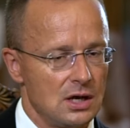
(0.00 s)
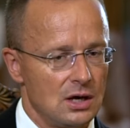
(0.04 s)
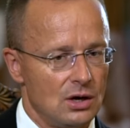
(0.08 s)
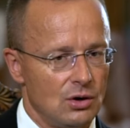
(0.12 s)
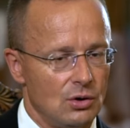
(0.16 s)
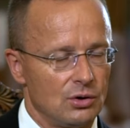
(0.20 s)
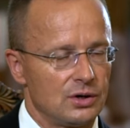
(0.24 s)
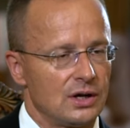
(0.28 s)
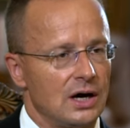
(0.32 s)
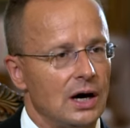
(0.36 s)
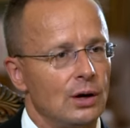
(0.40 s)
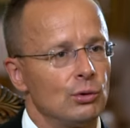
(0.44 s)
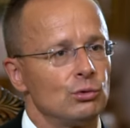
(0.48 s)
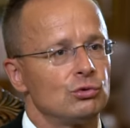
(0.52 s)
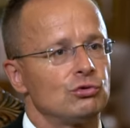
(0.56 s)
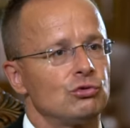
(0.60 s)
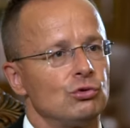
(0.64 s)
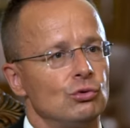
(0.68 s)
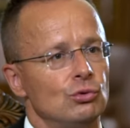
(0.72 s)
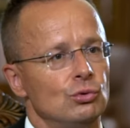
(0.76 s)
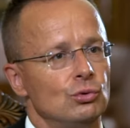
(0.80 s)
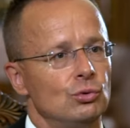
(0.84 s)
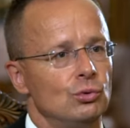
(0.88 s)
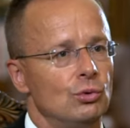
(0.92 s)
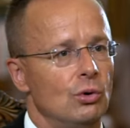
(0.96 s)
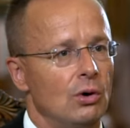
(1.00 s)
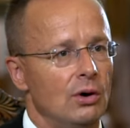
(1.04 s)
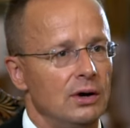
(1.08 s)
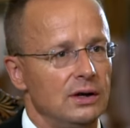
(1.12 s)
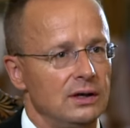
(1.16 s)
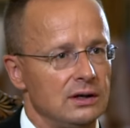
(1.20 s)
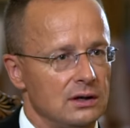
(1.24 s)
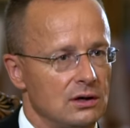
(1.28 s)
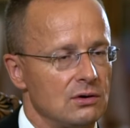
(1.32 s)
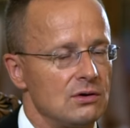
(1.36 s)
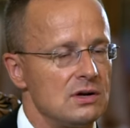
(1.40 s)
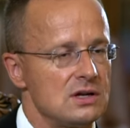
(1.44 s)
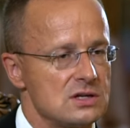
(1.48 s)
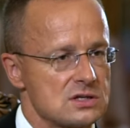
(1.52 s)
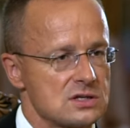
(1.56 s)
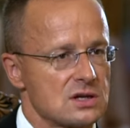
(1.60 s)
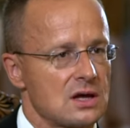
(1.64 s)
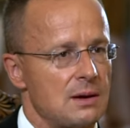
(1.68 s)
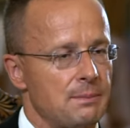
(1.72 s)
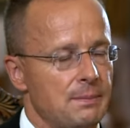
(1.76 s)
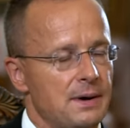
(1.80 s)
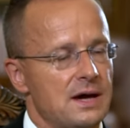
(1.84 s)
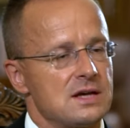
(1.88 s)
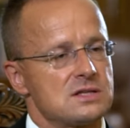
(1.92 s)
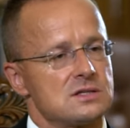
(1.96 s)
on how to increase
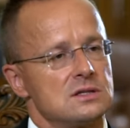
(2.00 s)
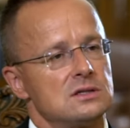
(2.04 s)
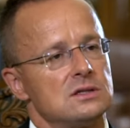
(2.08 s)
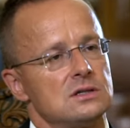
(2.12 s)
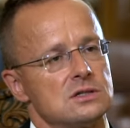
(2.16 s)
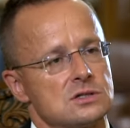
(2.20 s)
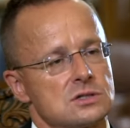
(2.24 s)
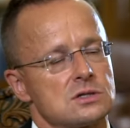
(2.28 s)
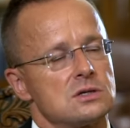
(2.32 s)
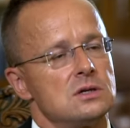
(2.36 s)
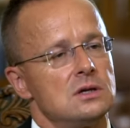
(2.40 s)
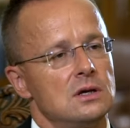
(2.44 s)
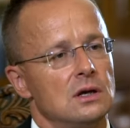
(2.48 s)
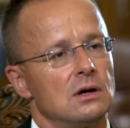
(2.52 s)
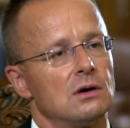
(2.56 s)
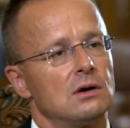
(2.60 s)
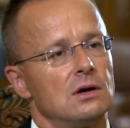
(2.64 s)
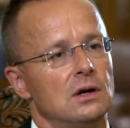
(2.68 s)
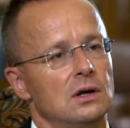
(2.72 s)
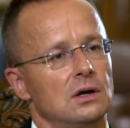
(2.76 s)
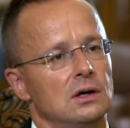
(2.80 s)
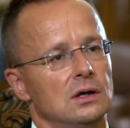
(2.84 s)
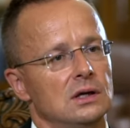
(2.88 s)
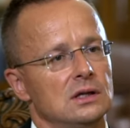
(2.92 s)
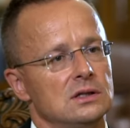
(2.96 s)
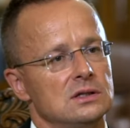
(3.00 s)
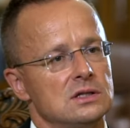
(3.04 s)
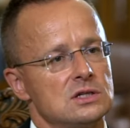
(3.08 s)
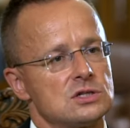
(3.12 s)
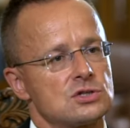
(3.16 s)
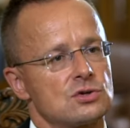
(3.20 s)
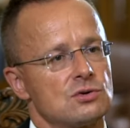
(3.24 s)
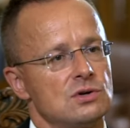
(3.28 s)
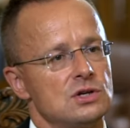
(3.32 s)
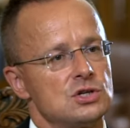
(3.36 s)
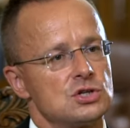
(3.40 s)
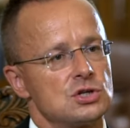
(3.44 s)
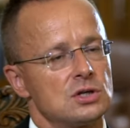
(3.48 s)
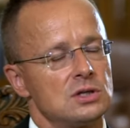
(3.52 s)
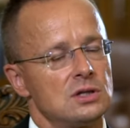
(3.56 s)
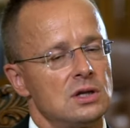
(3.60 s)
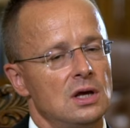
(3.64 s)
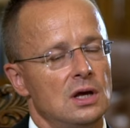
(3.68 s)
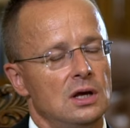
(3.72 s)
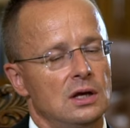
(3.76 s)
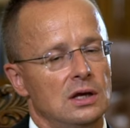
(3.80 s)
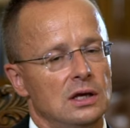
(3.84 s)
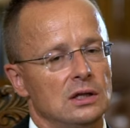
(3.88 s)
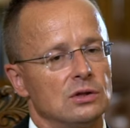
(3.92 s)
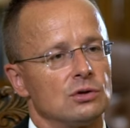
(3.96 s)
capacities here in this region
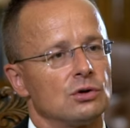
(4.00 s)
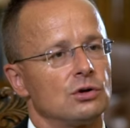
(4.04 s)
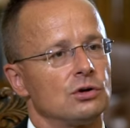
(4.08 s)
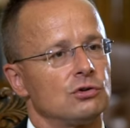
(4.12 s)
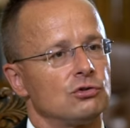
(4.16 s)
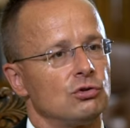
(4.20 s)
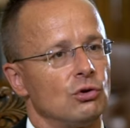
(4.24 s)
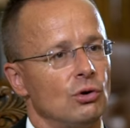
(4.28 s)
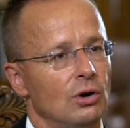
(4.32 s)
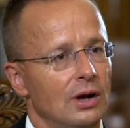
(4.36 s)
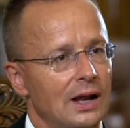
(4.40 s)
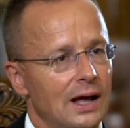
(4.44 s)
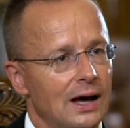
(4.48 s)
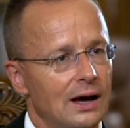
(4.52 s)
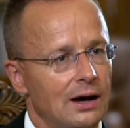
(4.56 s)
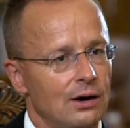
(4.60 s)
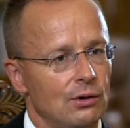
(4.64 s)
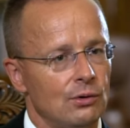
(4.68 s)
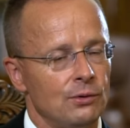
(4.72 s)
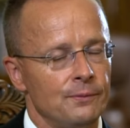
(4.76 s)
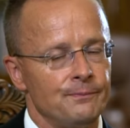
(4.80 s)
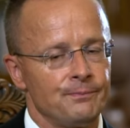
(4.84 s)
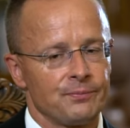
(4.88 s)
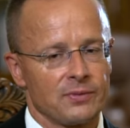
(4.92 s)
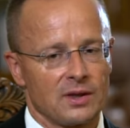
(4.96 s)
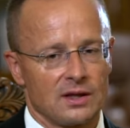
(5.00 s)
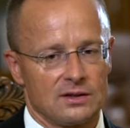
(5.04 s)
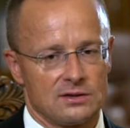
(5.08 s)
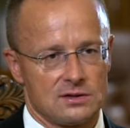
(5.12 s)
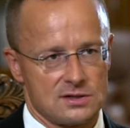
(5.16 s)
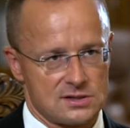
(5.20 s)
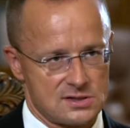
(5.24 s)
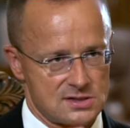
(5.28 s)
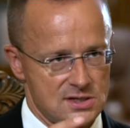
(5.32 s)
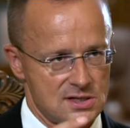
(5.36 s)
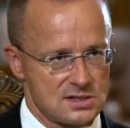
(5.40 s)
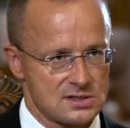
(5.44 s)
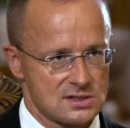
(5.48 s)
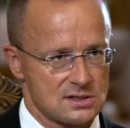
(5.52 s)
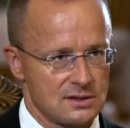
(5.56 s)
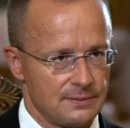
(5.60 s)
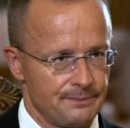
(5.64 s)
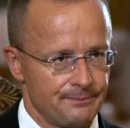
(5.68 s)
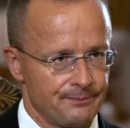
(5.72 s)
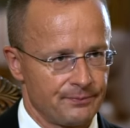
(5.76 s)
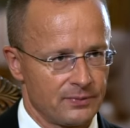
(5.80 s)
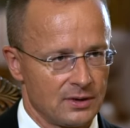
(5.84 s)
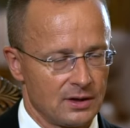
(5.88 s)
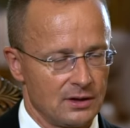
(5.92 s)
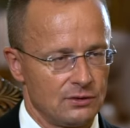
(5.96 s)
in order to allow the
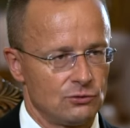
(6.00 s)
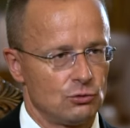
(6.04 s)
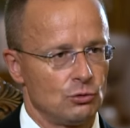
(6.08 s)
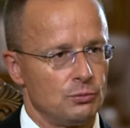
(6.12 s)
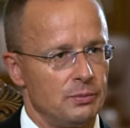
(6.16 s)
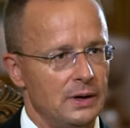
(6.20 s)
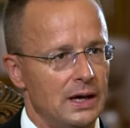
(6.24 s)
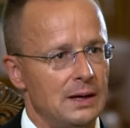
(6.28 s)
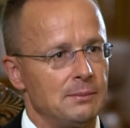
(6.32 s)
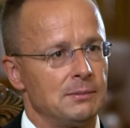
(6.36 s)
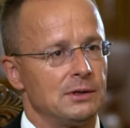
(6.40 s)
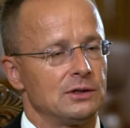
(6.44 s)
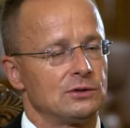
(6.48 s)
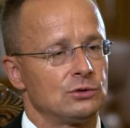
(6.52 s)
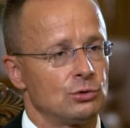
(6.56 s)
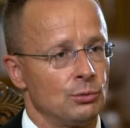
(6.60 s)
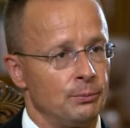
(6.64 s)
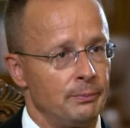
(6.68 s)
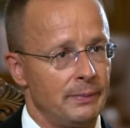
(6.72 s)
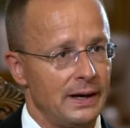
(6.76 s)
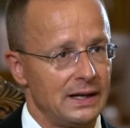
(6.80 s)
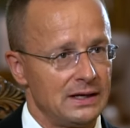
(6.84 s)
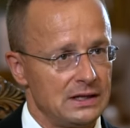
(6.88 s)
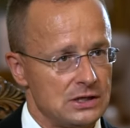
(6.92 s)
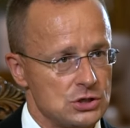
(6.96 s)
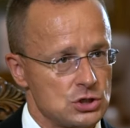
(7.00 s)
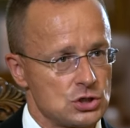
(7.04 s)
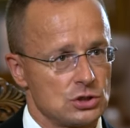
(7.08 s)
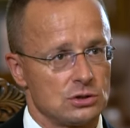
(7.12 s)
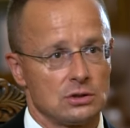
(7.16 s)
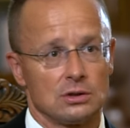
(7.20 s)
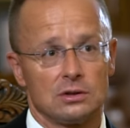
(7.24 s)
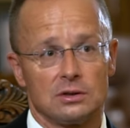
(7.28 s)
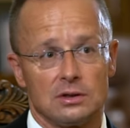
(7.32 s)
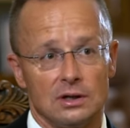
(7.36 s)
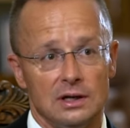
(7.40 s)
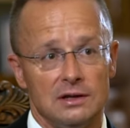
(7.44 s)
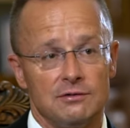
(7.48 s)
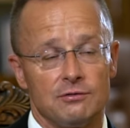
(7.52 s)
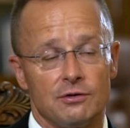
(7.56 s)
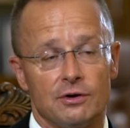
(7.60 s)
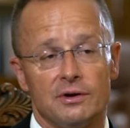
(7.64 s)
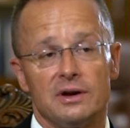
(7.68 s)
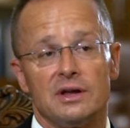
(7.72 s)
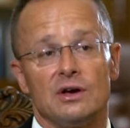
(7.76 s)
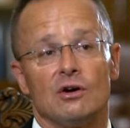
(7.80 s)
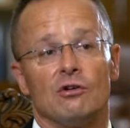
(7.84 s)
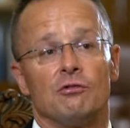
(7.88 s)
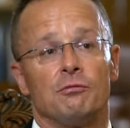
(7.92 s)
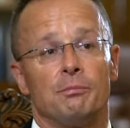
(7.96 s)
system to be able to manage the
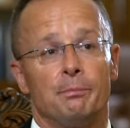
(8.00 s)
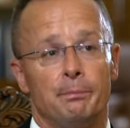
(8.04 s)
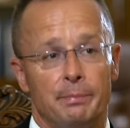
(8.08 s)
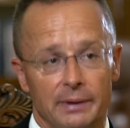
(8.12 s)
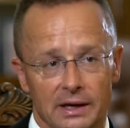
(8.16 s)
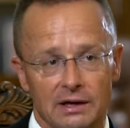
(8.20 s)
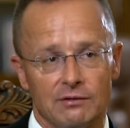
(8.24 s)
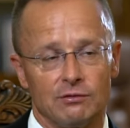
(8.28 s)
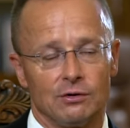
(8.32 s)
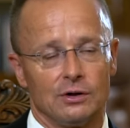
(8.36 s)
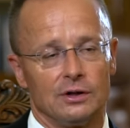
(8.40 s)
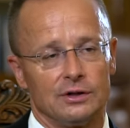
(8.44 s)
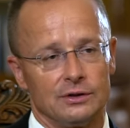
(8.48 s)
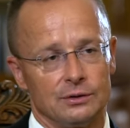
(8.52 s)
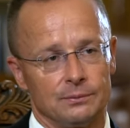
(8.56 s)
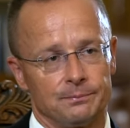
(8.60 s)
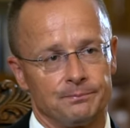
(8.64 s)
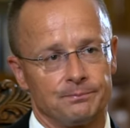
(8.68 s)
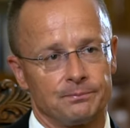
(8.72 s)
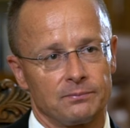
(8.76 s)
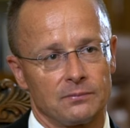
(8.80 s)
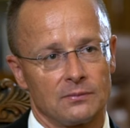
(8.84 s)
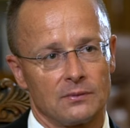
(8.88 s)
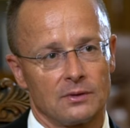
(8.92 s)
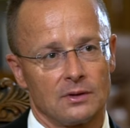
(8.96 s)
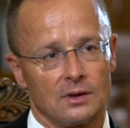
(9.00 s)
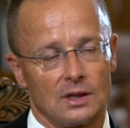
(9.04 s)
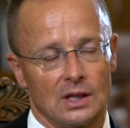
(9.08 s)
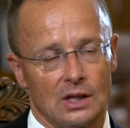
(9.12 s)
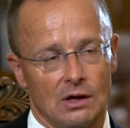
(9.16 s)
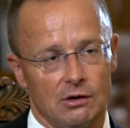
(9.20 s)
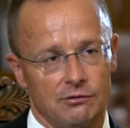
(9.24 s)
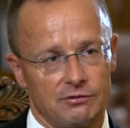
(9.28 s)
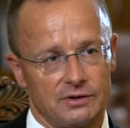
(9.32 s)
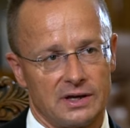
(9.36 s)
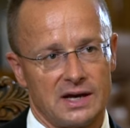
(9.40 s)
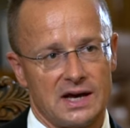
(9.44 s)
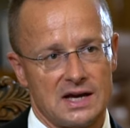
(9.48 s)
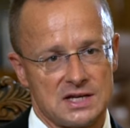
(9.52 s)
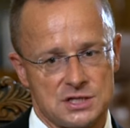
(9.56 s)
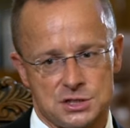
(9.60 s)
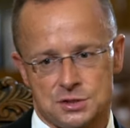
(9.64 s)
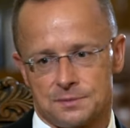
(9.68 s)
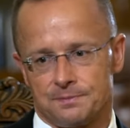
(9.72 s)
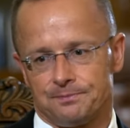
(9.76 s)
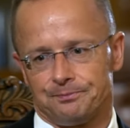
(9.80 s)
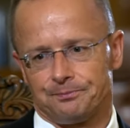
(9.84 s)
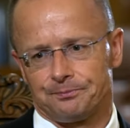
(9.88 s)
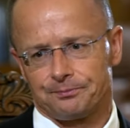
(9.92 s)
delivery of big volume of gas